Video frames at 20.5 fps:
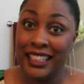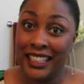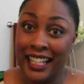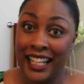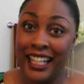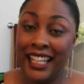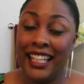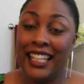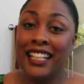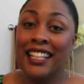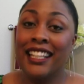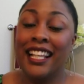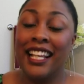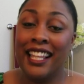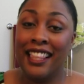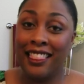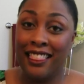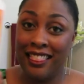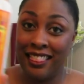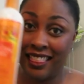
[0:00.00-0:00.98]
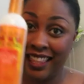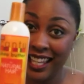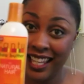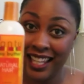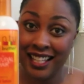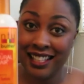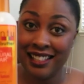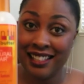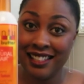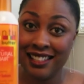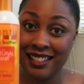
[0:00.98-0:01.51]
like it. Like
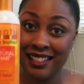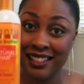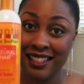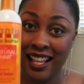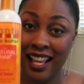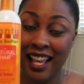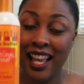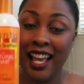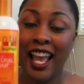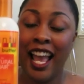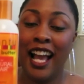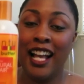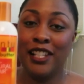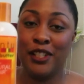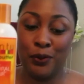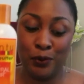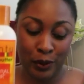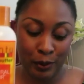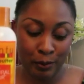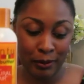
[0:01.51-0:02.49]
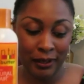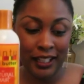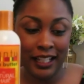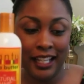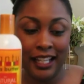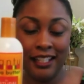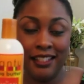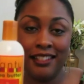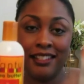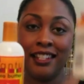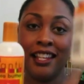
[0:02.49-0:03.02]
this has
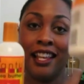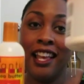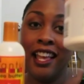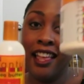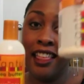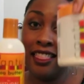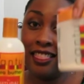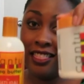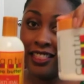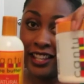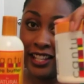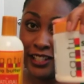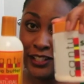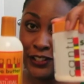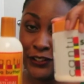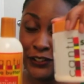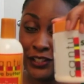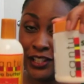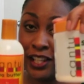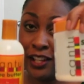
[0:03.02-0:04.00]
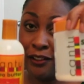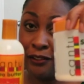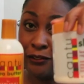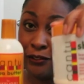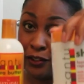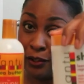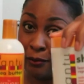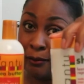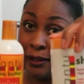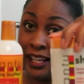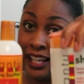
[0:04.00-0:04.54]
replaced this
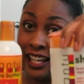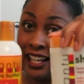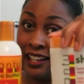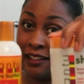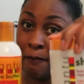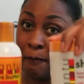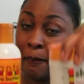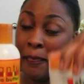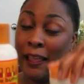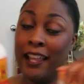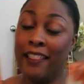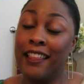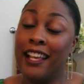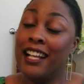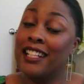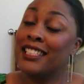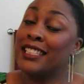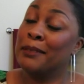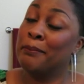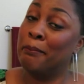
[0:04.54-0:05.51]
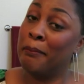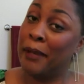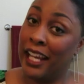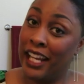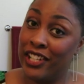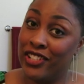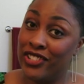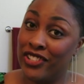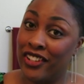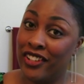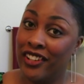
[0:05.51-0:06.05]
for me. And that's
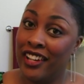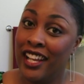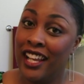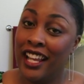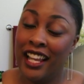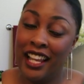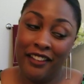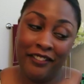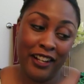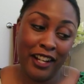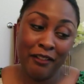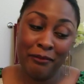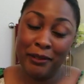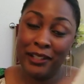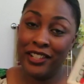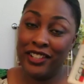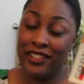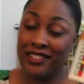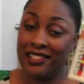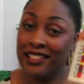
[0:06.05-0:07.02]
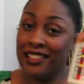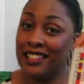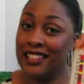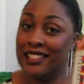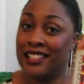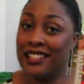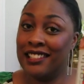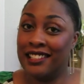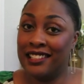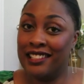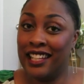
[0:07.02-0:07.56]
major. If I've been using
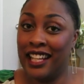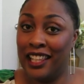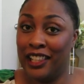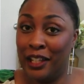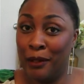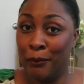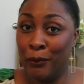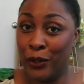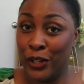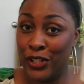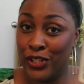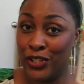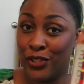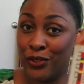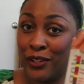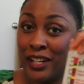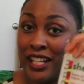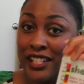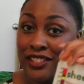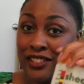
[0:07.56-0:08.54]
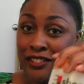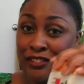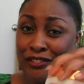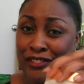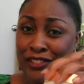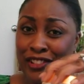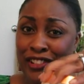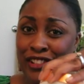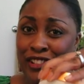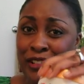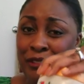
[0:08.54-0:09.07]
this as a daily moisturizer
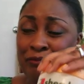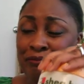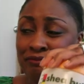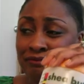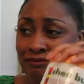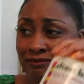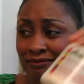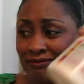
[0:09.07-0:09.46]
for